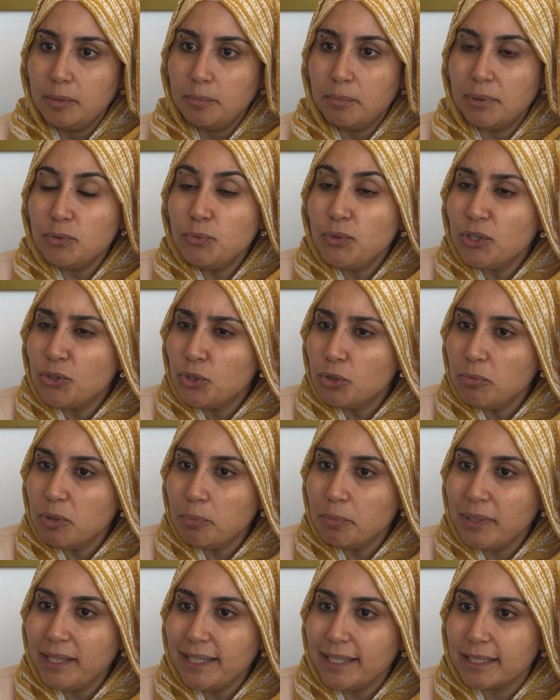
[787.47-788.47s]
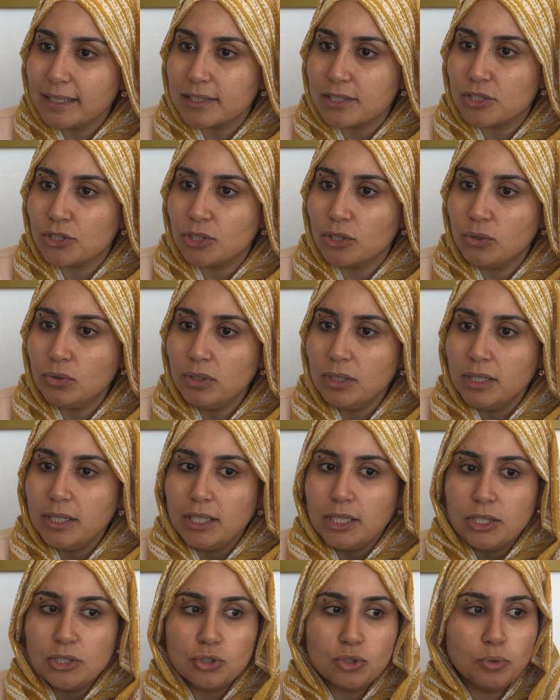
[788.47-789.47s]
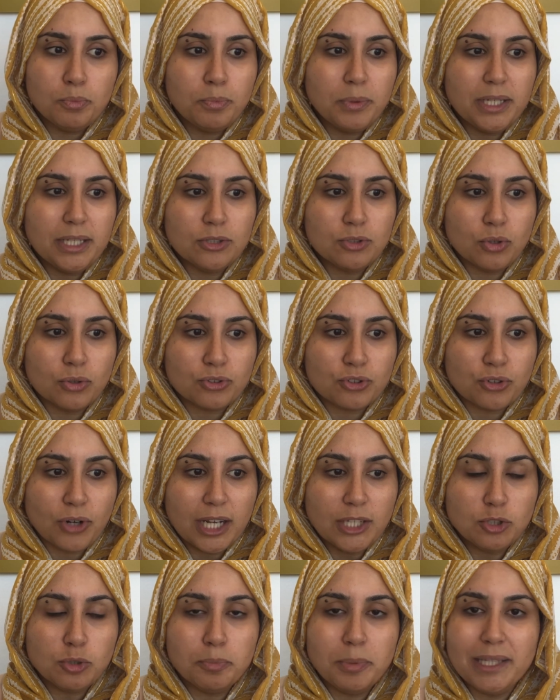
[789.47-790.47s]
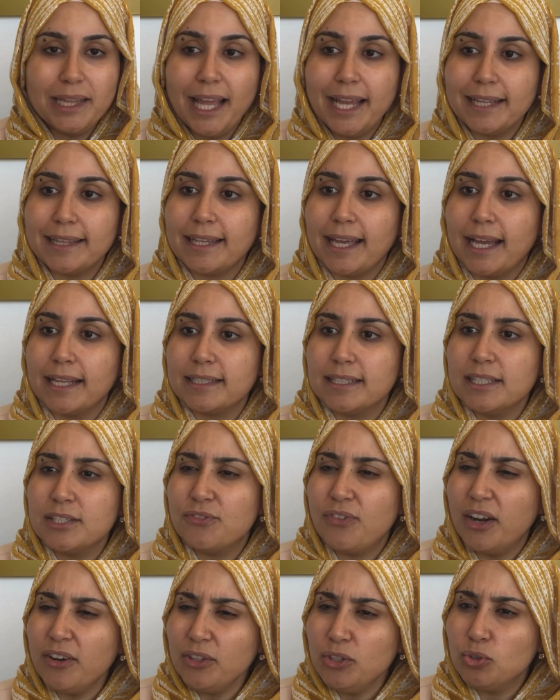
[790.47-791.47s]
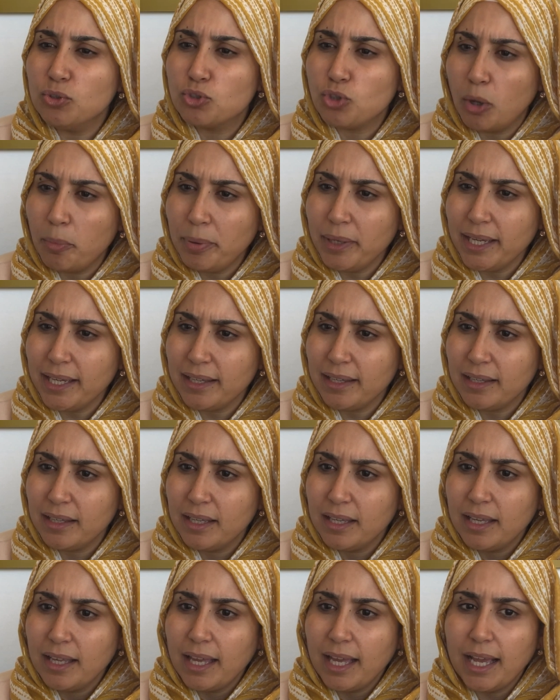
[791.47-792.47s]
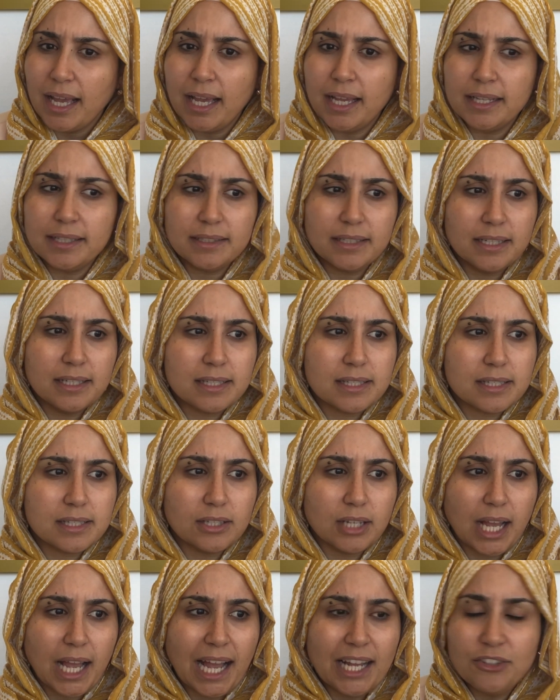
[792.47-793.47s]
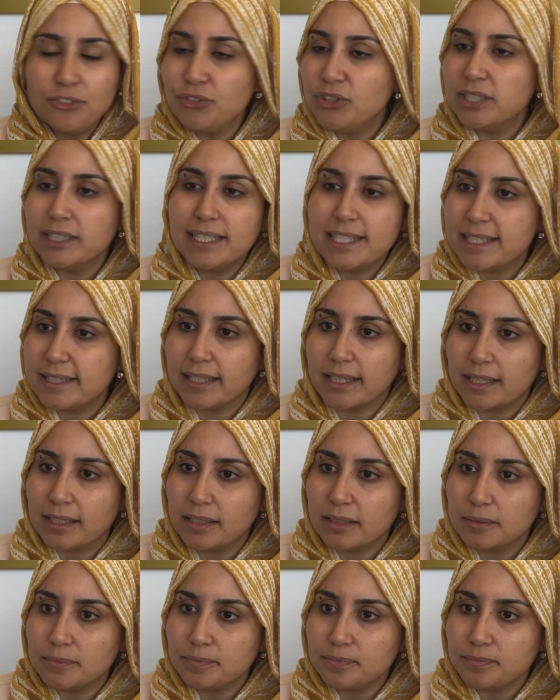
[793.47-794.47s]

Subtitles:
But we're human beings, to try to be like that is very utopic and it's unrealistic.